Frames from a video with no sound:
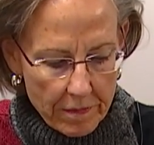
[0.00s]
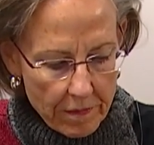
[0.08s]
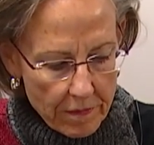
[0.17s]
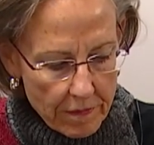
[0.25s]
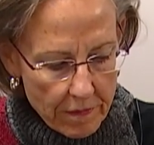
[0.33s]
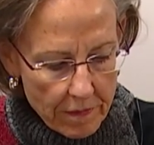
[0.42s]

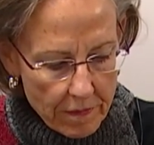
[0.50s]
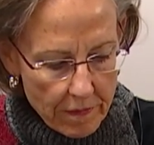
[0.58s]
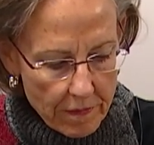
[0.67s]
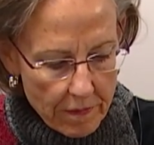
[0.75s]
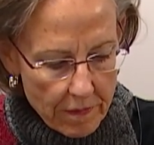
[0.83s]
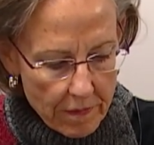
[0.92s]

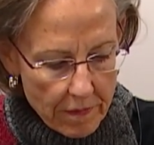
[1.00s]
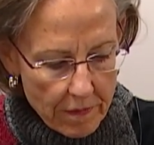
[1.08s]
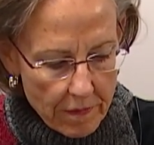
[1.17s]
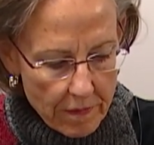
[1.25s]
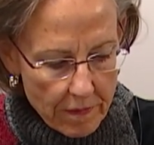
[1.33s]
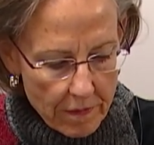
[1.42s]

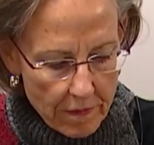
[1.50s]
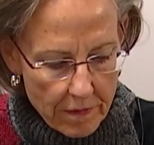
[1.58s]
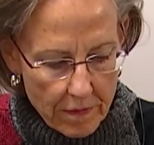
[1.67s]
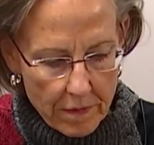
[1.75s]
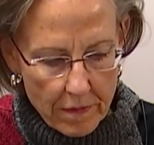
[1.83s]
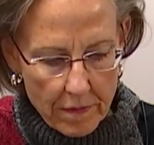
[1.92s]

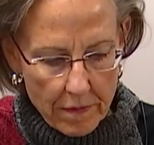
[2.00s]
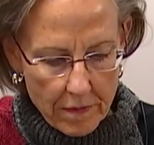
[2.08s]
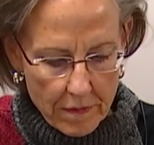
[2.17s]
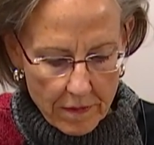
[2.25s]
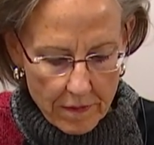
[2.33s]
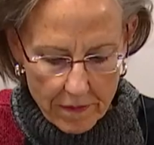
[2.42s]

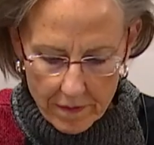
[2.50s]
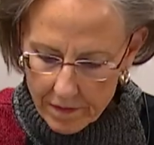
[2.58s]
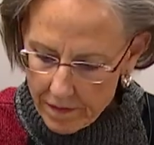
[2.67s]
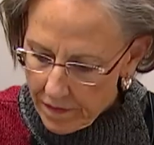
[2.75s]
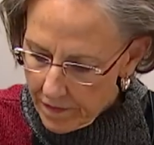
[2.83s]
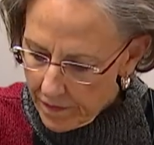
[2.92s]

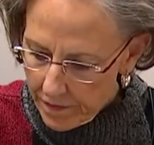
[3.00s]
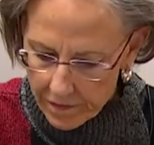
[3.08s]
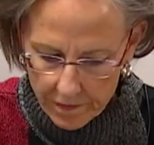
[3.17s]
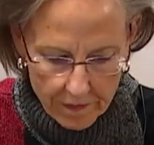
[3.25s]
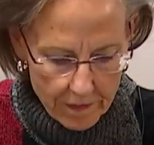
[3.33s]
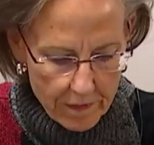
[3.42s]

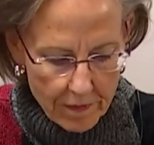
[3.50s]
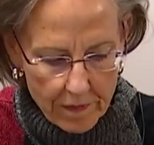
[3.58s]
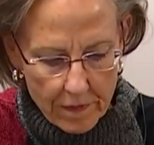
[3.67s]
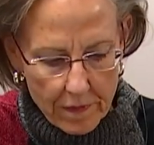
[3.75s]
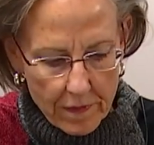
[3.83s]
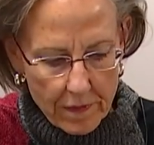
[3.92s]

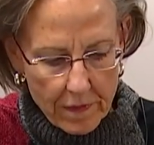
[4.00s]
No one is speaking in this clip.